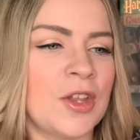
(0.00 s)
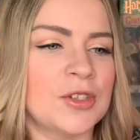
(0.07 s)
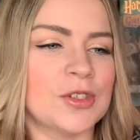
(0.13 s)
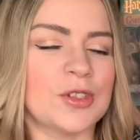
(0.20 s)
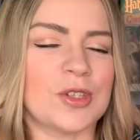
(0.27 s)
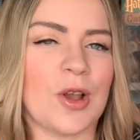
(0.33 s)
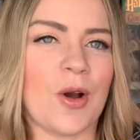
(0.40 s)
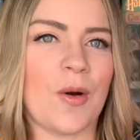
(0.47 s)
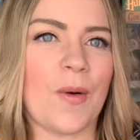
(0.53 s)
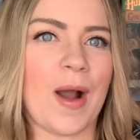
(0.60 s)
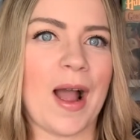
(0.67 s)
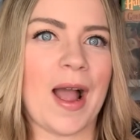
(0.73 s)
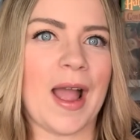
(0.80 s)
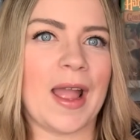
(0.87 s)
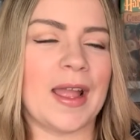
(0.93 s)
So
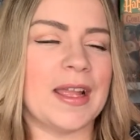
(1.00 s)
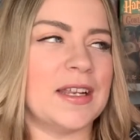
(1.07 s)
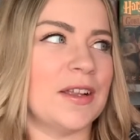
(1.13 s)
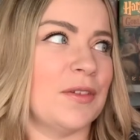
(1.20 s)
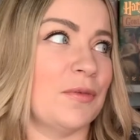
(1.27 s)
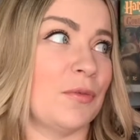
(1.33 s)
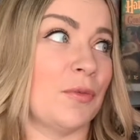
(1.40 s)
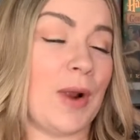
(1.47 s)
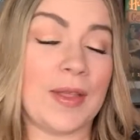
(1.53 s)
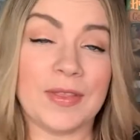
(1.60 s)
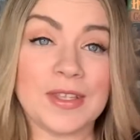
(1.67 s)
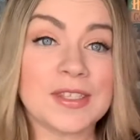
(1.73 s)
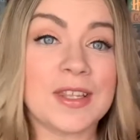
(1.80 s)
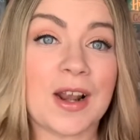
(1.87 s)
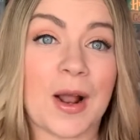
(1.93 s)
I read
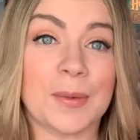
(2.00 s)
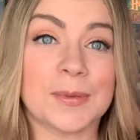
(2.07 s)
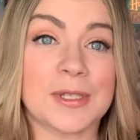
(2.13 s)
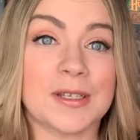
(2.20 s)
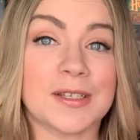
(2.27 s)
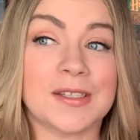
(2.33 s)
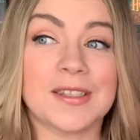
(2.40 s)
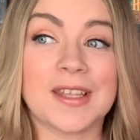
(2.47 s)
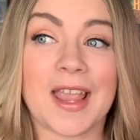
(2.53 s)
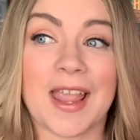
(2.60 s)
the synopsis,